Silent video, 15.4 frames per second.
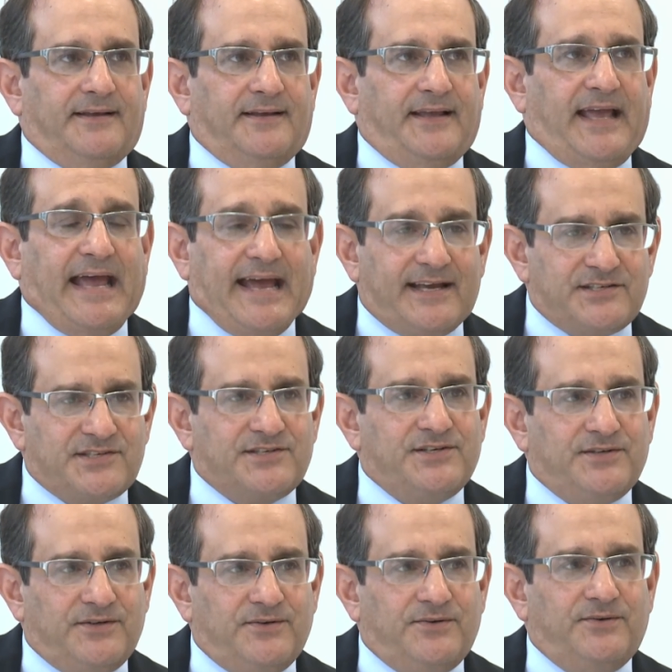has
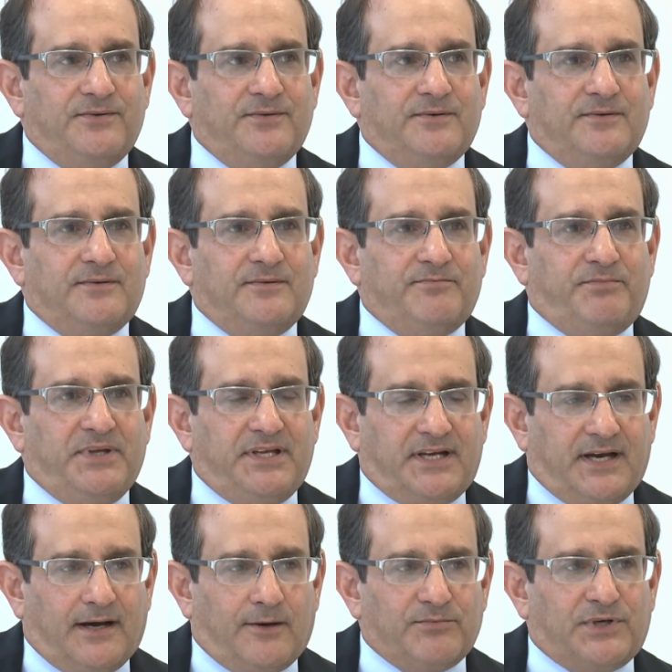to
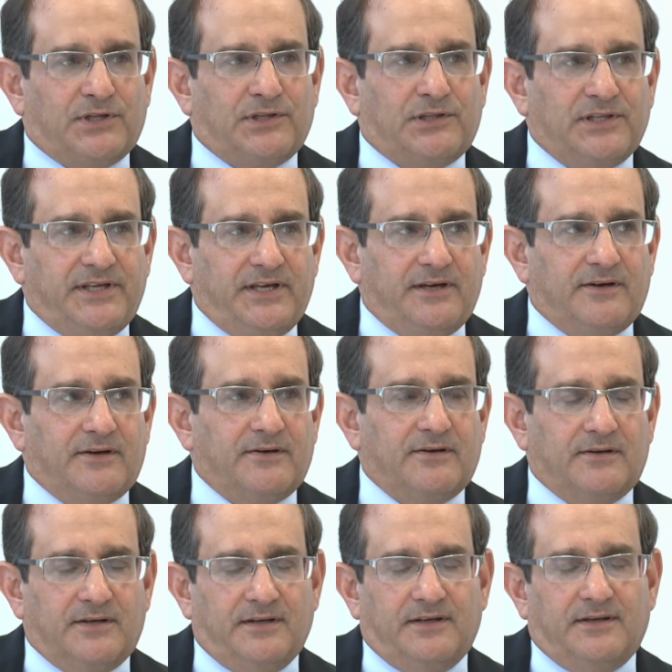become
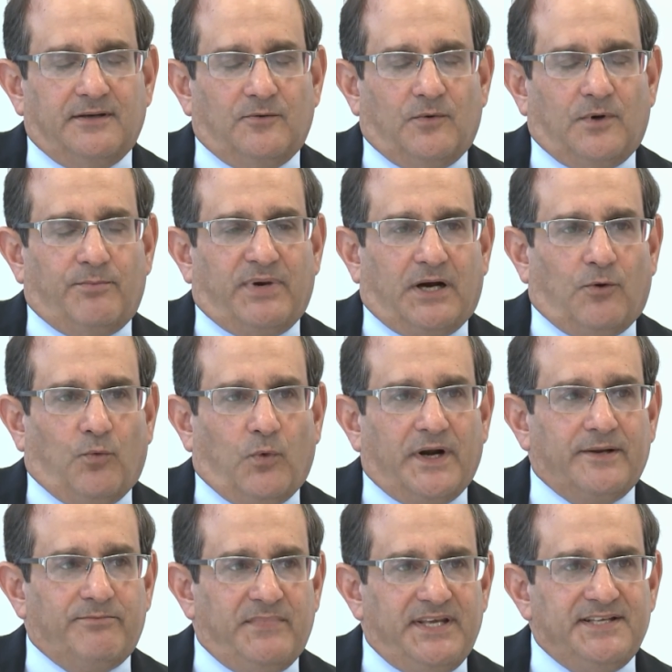clear about
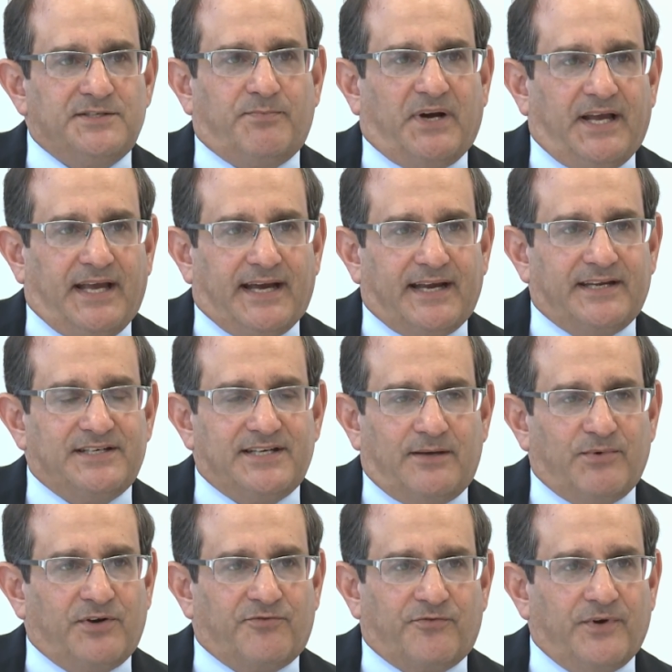what it means by
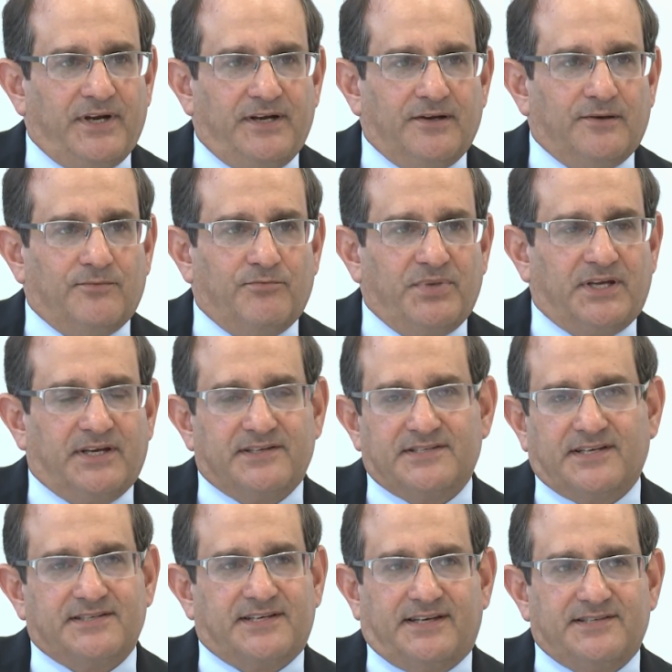academic freedom because,
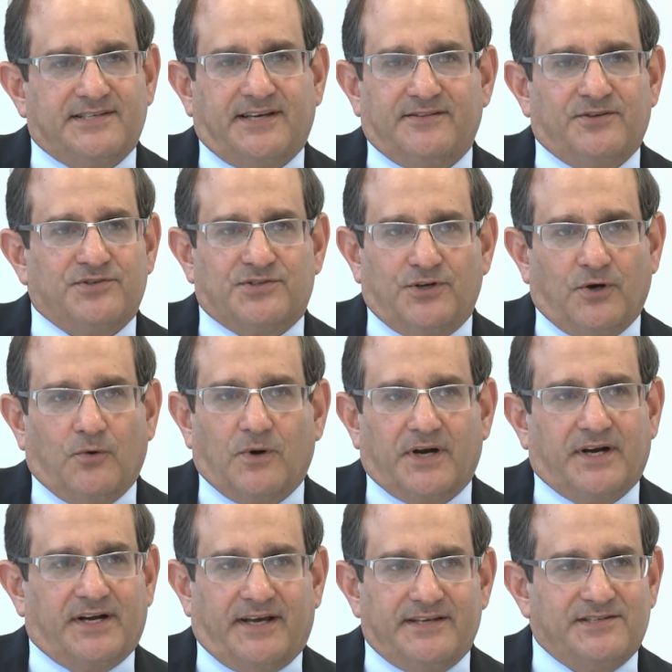as I said, there's no
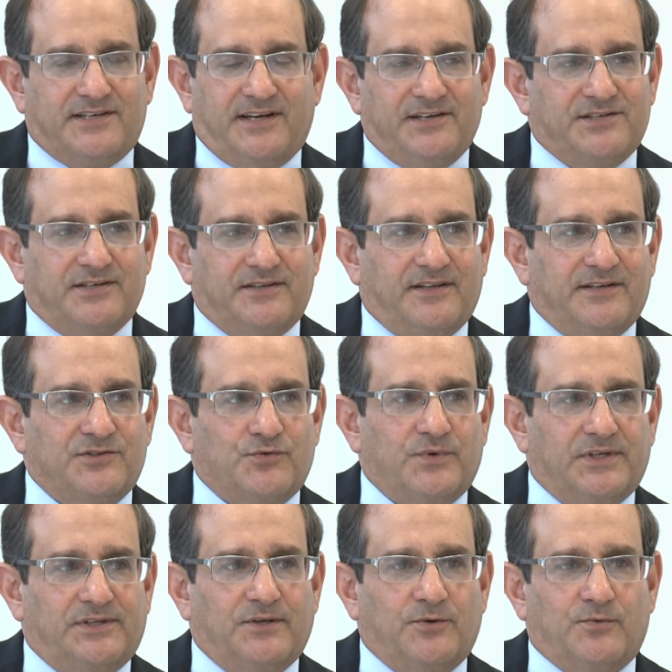organization that's
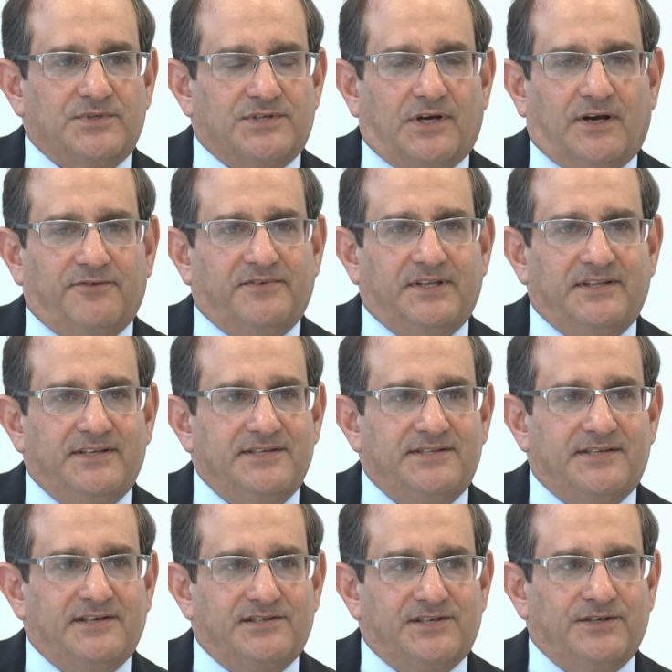really resolving
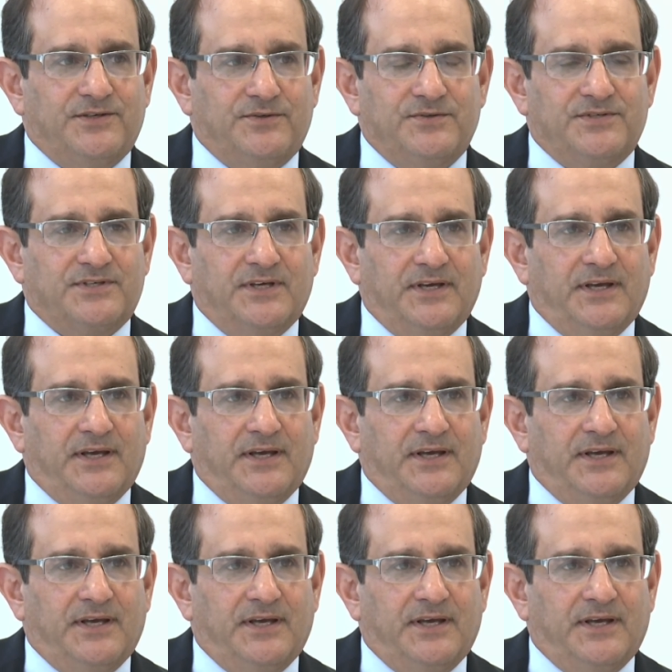these issues